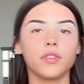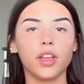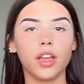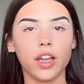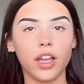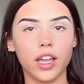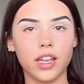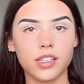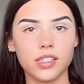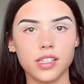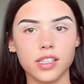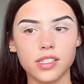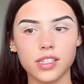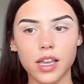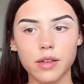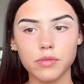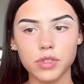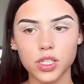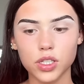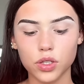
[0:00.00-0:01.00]
Okay, since
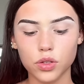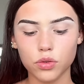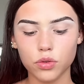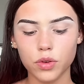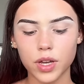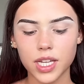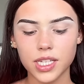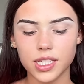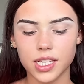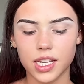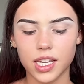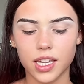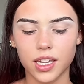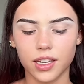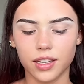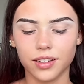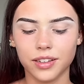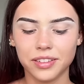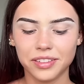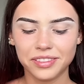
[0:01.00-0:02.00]
I'm
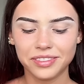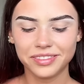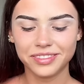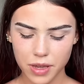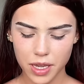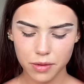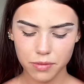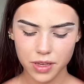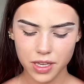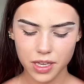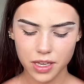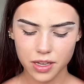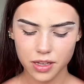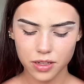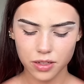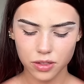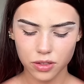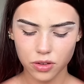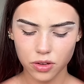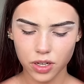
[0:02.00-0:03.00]
sweating, to make me
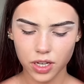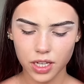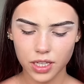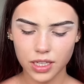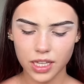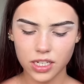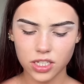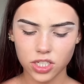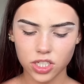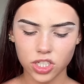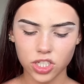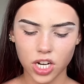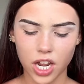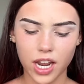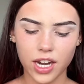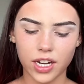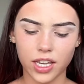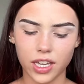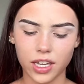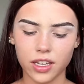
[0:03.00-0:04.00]
look less
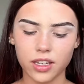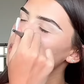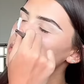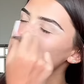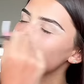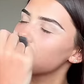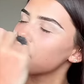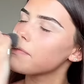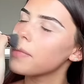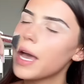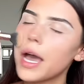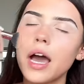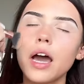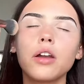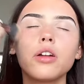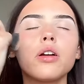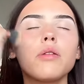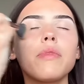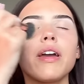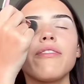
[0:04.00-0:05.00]
shiny, there's a
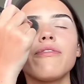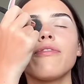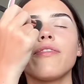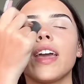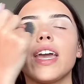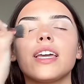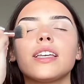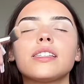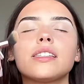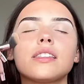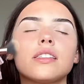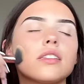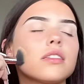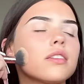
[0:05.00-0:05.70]
powder on my face.